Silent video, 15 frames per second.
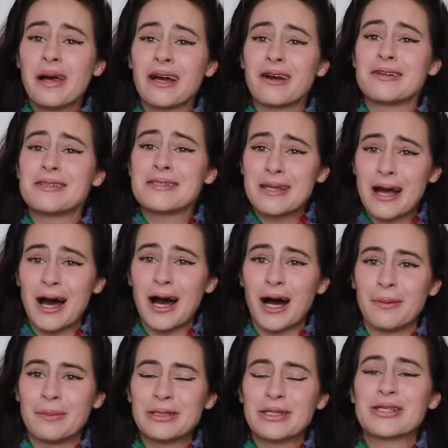Bear,
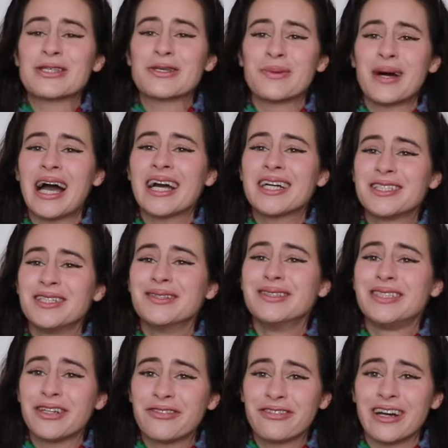stop. Your swag too
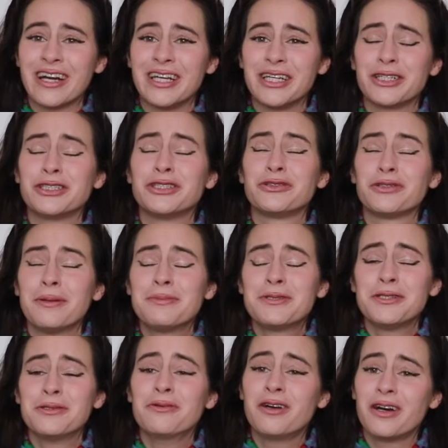different. Your drip
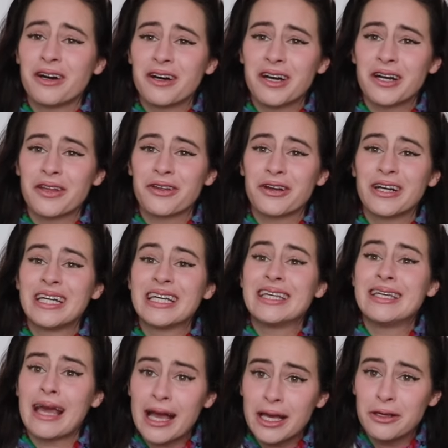too good. They're gonna
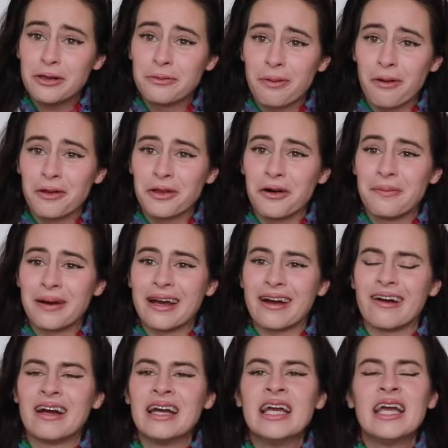get you, Polo
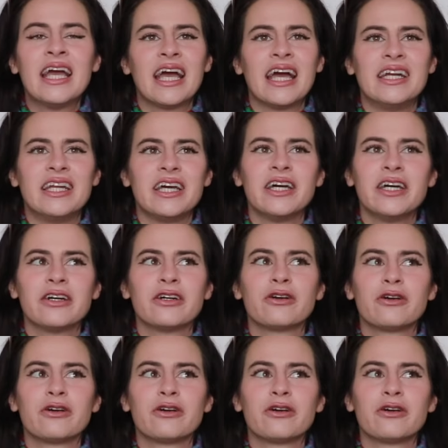Bear. And it